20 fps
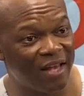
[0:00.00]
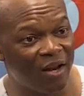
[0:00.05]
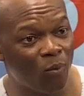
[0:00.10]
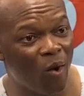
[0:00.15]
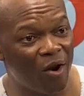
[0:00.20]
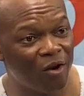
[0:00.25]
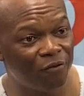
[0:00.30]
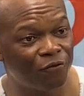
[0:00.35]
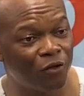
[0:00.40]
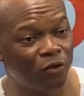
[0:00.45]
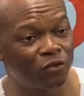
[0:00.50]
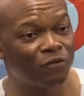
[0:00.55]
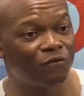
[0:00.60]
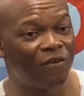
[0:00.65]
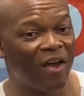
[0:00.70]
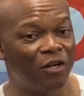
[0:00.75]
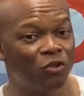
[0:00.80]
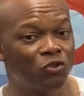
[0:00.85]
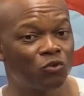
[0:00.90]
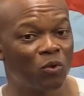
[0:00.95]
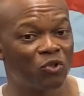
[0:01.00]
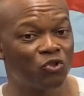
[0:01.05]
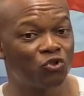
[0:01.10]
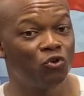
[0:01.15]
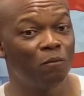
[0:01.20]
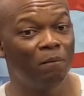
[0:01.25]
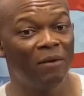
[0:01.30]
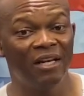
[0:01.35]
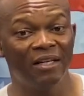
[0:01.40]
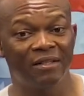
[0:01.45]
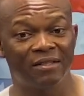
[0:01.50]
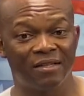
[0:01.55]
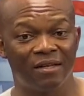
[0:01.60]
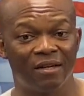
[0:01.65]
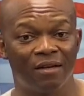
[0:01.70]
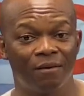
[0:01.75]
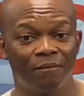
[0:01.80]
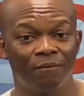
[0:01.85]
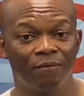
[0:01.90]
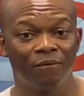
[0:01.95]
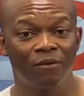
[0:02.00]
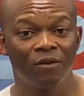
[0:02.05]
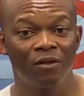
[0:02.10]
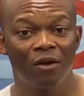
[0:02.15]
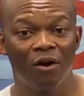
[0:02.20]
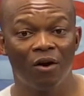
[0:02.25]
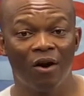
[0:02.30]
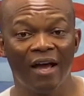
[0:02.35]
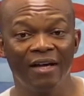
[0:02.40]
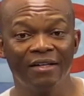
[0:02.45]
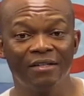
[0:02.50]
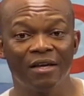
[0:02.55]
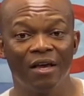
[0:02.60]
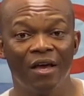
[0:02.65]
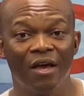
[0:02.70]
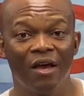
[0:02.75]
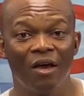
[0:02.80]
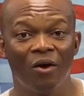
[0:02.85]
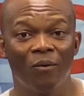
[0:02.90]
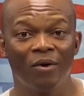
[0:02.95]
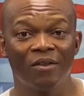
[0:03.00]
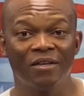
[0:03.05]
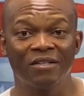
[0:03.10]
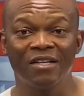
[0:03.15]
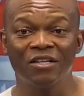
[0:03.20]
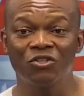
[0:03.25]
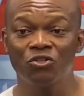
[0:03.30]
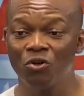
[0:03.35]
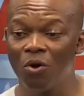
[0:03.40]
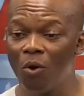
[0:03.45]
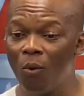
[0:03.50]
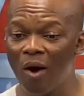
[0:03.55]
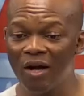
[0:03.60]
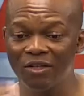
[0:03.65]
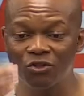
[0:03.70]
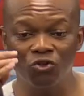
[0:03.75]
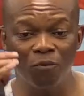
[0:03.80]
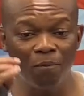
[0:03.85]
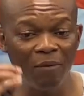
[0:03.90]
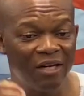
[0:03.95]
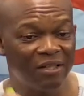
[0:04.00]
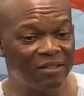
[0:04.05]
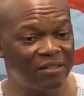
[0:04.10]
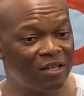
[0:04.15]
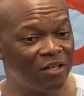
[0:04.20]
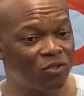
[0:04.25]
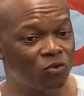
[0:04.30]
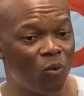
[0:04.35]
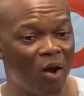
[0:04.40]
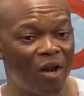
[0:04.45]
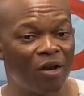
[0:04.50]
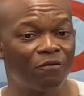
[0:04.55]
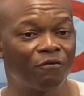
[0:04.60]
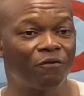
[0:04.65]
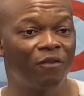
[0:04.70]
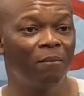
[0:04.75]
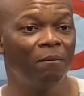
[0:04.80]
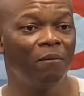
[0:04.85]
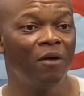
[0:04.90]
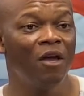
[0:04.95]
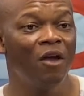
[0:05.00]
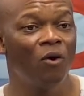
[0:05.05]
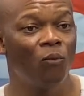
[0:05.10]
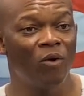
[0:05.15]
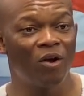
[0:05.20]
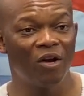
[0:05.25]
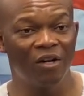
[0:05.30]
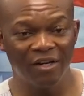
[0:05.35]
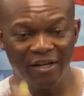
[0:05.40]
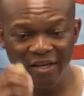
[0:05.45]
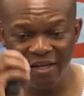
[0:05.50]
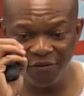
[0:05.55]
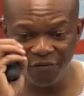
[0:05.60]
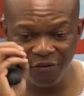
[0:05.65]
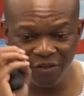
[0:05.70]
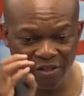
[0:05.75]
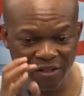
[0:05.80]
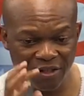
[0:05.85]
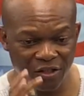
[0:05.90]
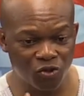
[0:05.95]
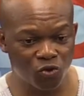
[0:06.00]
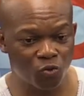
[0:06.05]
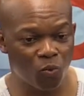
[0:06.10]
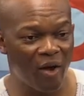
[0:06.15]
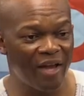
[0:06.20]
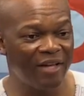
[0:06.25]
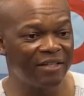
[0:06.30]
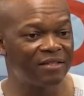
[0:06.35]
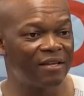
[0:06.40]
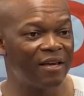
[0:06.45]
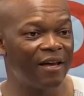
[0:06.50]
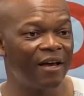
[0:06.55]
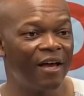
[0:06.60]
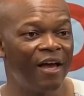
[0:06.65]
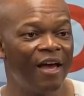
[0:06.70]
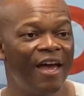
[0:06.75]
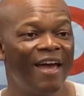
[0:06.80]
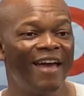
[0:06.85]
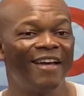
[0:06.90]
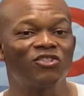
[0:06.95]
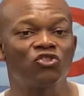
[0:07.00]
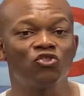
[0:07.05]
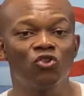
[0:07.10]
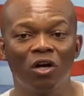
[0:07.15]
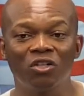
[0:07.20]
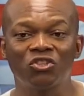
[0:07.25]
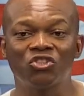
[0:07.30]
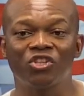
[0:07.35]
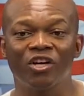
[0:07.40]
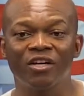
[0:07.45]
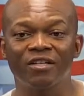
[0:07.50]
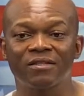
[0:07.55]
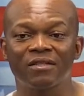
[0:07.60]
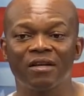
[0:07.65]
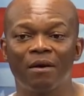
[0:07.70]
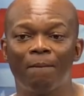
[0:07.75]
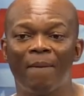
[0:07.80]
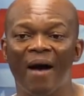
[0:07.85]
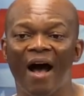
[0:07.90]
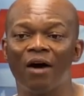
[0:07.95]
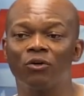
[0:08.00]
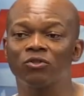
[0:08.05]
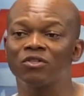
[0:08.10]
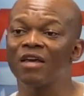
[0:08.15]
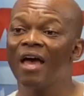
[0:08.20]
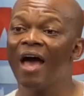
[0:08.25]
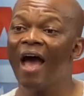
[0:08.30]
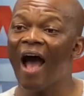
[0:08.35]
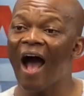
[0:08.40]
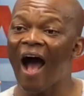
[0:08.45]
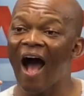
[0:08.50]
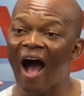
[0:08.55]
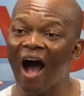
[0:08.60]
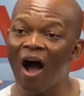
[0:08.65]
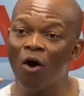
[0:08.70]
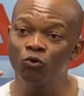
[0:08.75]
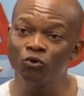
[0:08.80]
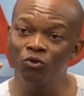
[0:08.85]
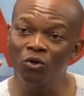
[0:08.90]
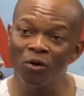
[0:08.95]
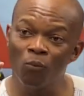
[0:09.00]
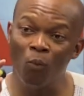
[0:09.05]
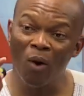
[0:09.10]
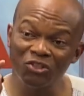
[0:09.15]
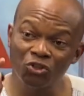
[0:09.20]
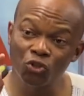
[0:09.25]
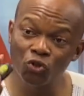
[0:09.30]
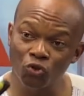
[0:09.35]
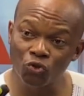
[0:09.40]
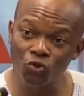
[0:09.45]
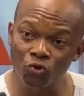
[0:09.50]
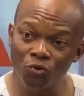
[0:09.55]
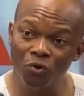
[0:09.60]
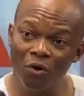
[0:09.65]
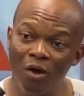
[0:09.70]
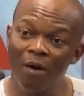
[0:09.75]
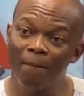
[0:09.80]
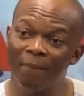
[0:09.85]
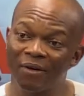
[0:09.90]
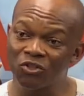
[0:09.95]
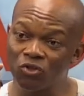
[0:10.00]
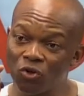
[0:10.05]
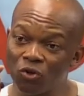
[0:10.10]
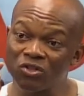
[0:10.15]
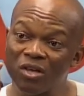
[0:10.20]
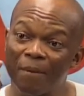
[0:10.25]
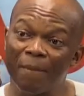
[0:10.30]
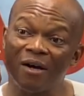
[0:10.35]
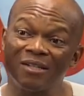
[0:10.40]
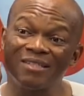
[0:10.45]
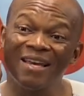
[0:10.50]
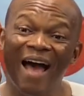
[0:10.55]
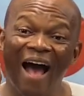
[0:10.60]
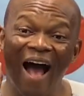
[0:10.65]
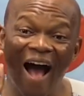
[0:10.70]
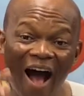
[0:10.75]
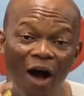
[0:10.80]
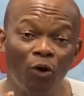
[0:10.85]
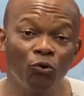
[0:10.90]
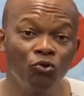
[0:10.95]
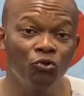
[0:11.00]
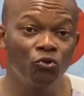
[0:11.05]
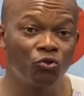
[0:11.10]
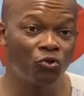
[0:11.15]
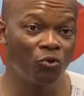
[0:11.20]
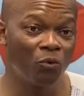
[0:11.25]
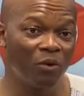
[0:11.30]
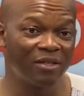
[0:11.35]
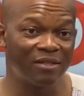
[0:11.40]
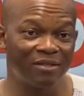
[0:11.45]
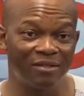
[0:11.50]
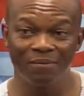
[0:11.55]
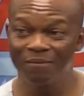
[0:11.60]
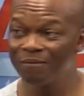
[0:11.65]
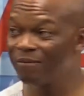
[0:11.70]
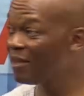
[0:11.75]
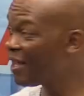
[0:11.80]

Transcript: And one of those values was humility, right? Where they said, you know what, humility is one of them. We're going to give it this weighting. It's not just about what you do, but it's also about how you do it.